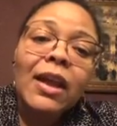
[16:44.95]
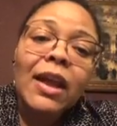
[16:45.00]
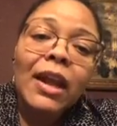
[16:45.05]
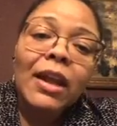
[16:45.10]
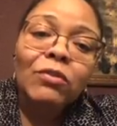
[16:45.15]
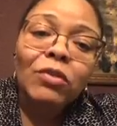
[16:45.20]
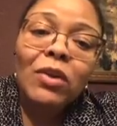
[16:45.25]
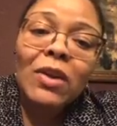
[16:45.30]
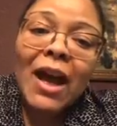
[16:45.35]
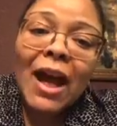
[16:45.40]
And
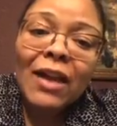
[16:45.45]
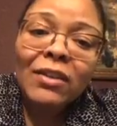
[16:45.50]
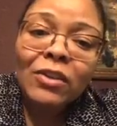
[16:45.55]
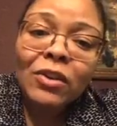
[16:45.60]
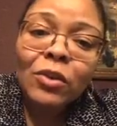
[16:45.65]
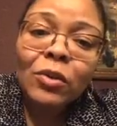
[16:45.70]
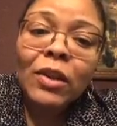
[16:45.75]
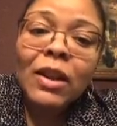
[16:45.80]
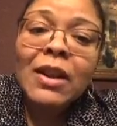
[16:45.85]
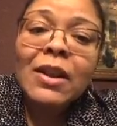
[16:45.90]
if you guys
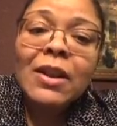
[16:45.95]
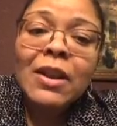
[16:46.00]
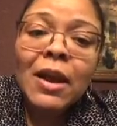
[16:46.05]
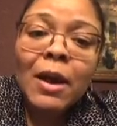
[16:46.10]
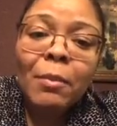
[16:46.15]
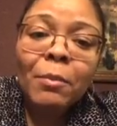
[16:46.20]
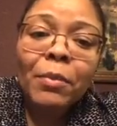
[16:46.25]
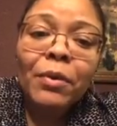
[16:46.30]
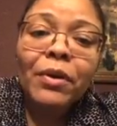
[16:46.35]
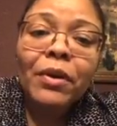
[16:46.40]
know the
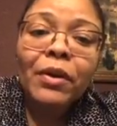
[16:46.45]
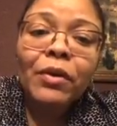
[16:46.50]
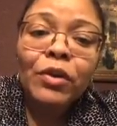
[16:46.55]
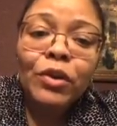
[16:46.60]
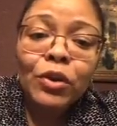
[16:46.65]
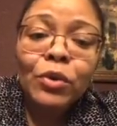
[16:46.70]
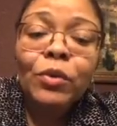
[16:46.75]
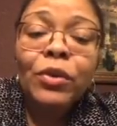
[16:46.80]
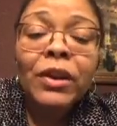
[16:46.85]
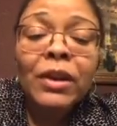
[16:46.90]
number
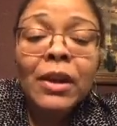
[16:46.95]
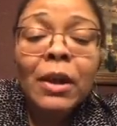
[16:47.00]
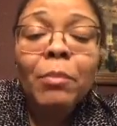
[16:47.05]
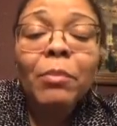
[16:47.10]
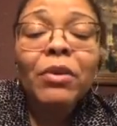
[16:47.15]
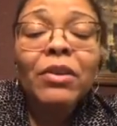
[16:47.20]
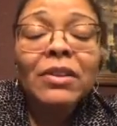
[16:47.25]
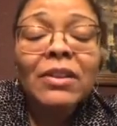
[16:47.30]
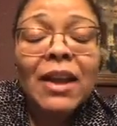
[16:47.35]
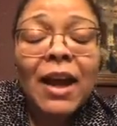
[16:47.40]

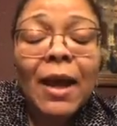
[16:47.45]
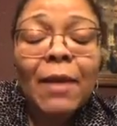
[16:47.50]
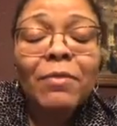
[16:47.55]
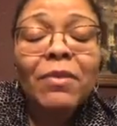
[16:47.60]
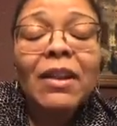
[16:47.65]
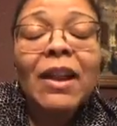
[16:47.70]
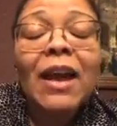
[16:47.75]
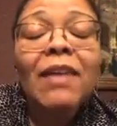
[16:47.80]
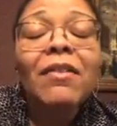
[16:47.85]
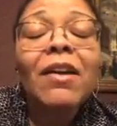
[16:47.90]
of times
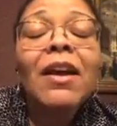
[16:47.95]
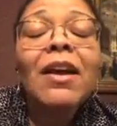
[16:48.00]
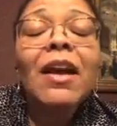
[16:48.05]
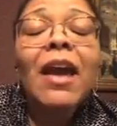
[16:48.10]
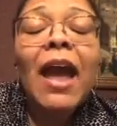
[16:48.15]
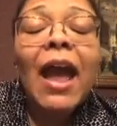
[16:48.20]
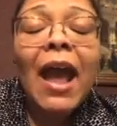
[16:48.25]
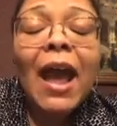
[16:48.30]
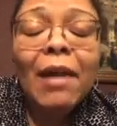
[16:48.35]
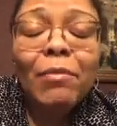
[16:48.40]
that I've
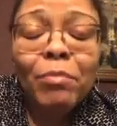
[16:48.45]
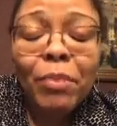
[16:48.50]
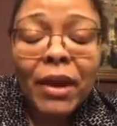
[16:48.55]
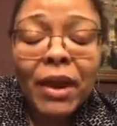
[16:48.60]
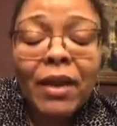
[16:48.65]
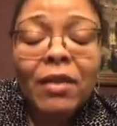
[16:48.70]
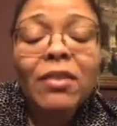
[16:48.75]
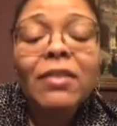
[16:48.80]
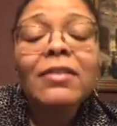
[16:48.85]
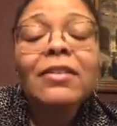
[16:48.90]
had
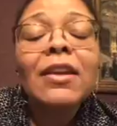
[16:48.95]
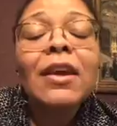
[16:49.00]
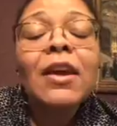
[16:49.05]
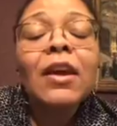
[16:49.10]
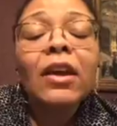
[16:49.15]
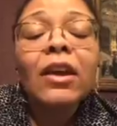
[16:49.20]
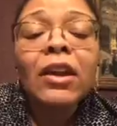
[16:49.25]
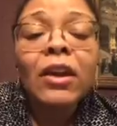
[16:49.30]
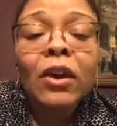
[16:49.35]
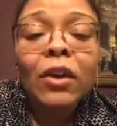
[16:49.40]
parents,
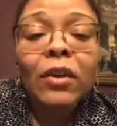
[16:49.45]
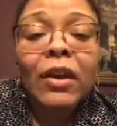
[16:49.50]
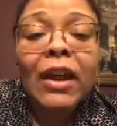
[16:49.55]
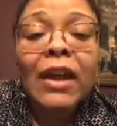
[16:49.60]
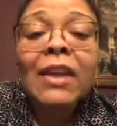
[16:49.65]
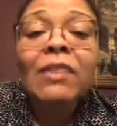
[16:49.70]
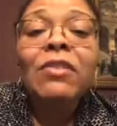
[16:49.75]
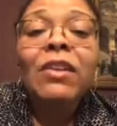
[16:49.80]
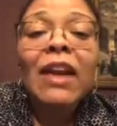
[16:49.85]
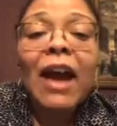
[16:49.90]
that
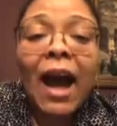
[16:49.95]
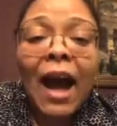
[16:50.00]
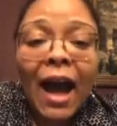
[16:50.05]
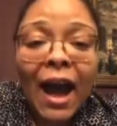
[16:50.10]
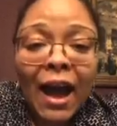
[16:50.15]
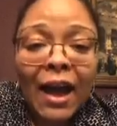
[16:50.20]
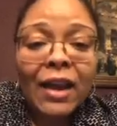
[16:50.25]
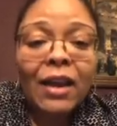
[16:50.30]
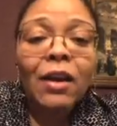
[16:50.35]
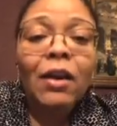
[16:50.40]
even
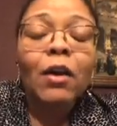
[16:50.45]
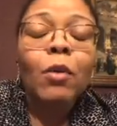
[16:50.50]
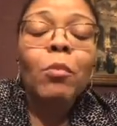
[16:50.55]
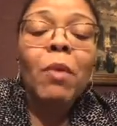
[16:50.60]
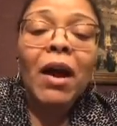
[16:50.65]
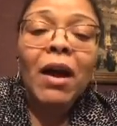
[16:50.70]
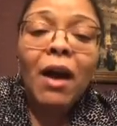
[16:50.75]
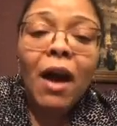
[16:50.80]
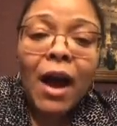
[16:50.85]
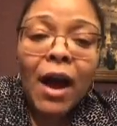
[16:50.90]
I or
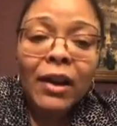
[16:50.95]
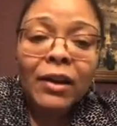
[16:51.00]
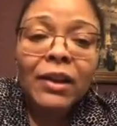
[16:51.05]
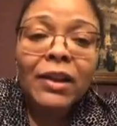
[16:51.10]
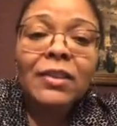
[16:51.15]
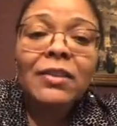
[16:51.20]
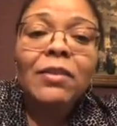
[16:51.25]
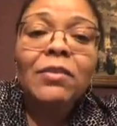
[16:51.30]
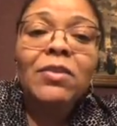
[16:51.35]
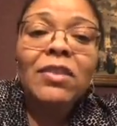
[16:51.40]
my
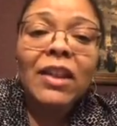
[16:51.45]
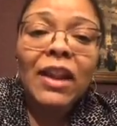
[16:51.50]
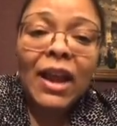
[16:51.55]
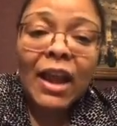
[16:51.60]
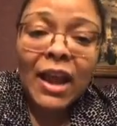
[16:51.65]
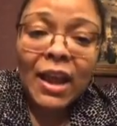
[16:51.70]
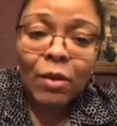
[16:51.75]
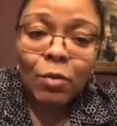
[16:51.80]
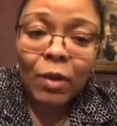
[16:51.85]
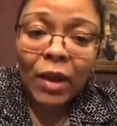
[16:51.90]
colleagues have said,
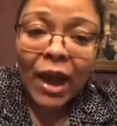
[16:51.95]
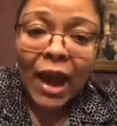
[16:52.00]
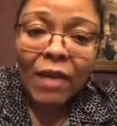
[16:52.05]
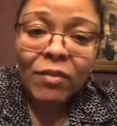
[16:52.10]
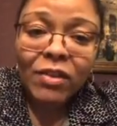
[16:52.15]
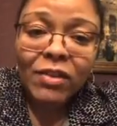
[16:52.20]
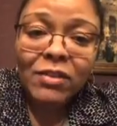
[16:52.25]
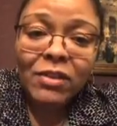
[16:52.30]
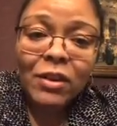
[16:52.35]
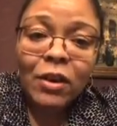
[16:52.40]
hey, we
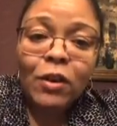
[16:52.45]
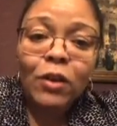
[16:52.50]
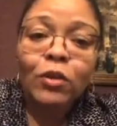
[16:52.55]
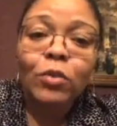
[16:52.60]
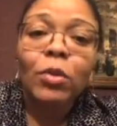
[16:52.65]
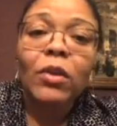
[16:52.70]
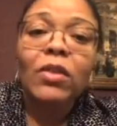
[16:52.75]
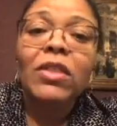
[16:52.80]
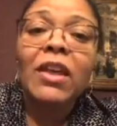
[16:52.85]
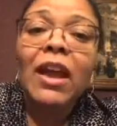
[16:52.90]
have
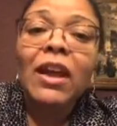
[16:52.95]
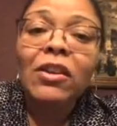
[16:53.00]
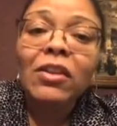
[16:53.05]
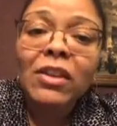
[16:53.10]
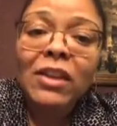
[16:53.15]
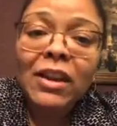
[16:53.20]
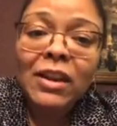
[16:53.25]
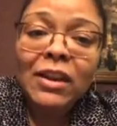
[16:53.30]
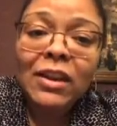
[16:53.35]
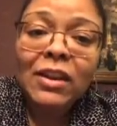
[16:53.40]
concerns. We think you
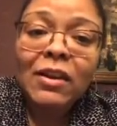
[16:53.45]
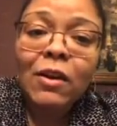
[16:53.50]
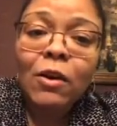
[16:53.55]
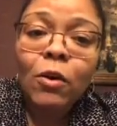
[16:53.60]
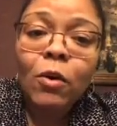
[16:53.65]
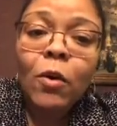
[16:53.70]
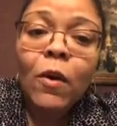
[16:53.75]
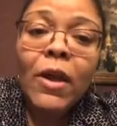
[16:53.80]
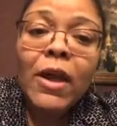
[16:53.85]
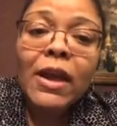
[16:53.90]
need to
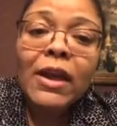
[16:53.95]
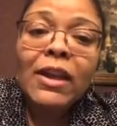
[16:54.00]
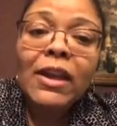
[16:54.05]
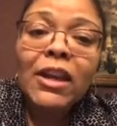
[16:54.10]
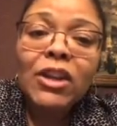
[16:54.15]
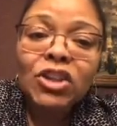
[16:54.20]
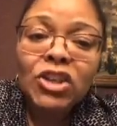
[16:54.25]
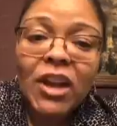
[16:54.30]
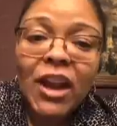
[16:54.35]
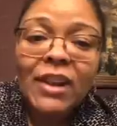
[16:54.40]
go
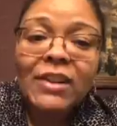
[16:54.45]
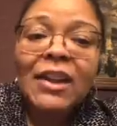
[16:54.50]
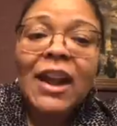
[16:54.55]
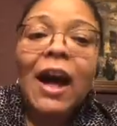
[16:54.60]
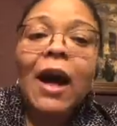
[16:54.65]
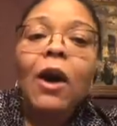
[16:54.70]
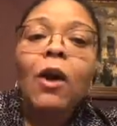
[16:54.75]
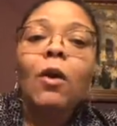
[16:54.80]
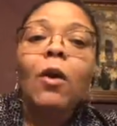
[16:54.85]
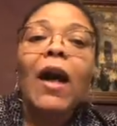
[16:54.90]
get checked
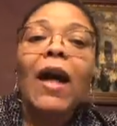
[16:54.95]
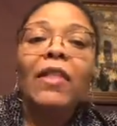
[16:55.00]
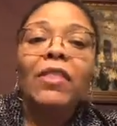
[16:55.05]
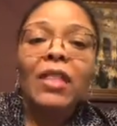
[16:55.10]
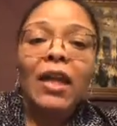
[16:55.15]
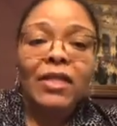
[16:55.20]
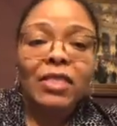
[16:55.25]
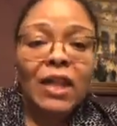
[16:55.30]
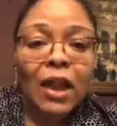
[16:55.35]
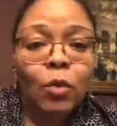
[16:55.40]
out.
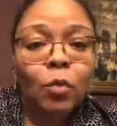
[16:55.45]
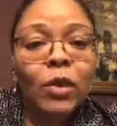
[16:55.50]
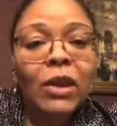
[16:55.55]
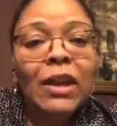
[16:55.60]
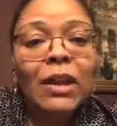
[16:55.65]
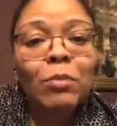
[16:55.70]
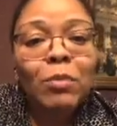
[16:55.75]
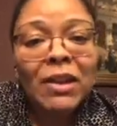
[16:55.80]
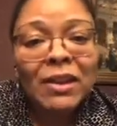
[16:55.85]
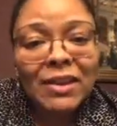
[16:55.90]
I think we
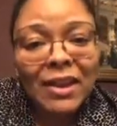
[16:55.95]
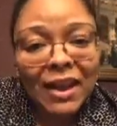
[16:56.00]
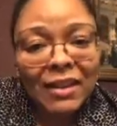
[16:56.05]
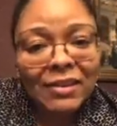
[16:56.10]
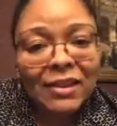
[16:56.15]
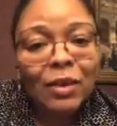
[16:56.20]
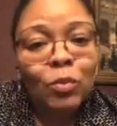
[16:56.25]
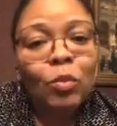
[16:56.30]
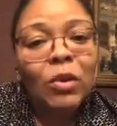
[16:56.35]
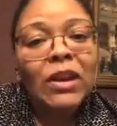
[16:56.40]
need to be
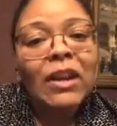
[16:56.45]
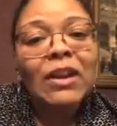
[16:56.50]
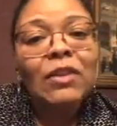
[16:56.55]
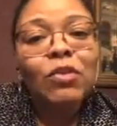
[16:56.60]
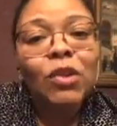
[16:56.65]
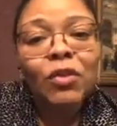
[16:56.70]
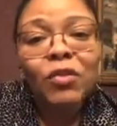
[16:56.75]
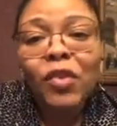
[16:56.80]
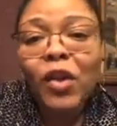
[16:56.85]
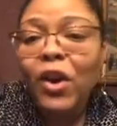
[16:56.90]
tested. We need to
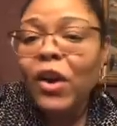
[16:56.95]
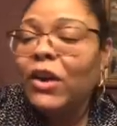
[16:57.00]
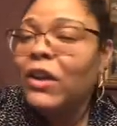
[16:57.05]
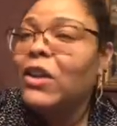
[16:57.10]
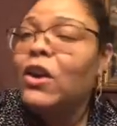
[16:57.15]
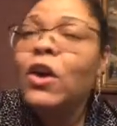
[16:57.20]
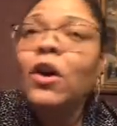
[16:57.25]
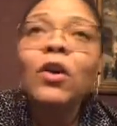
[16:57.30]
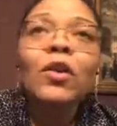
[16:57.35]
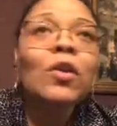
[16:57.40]
refer.
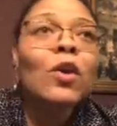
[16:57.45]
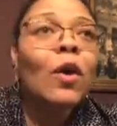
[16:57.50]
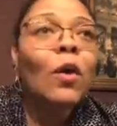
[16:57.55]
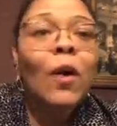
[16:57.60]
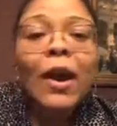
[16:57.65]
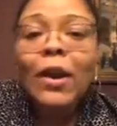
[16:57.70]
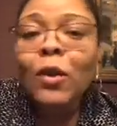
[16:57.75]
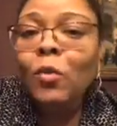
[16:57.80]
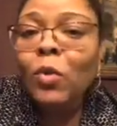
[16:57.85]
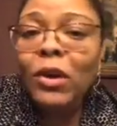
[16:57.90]
No,
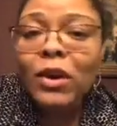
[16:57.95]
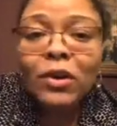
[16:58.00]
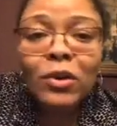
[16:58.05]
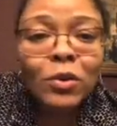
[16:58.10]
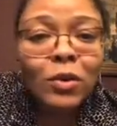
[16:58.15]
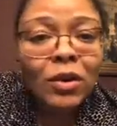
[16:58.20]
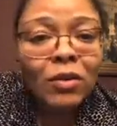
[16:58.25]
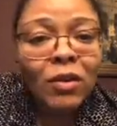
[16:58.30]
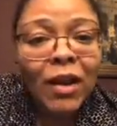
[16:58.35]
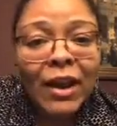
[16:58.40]
I don't want to
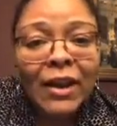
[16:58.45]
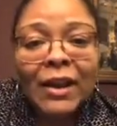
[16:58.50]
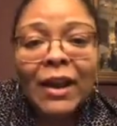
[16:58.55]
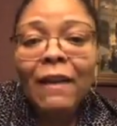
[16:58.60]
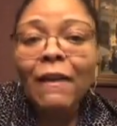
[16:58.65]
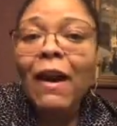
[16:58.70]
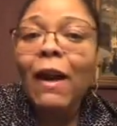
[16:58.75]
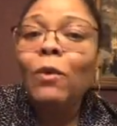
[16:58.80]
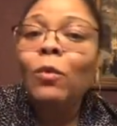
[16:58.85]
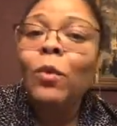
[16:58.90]
do it right
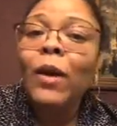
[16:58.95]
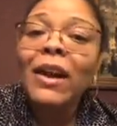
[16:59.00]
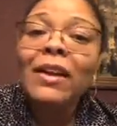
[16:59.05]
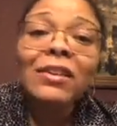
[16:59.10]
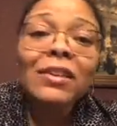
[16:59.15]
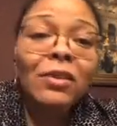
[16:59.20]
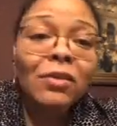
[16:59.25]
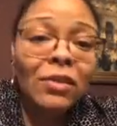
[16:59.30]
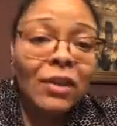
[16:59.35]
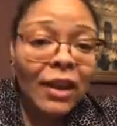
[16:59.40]
now. I'll
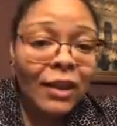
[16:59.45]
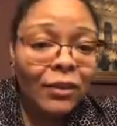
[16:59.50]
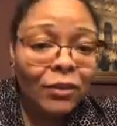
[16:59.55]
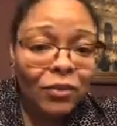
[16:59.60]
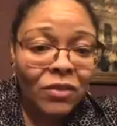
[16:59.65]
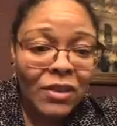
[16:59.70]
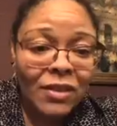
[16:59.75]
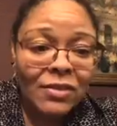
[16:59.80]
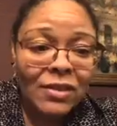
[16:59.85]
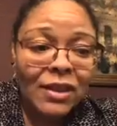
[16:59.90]
wait till next
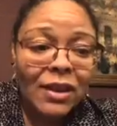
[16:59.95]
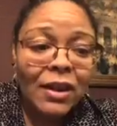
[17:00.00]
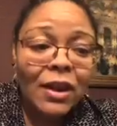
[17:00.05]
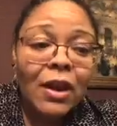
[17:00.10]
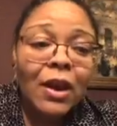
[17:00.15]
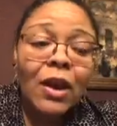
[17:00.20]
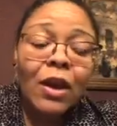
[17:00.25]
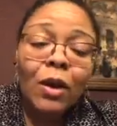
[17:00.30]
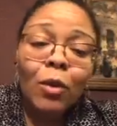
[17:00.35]
visit.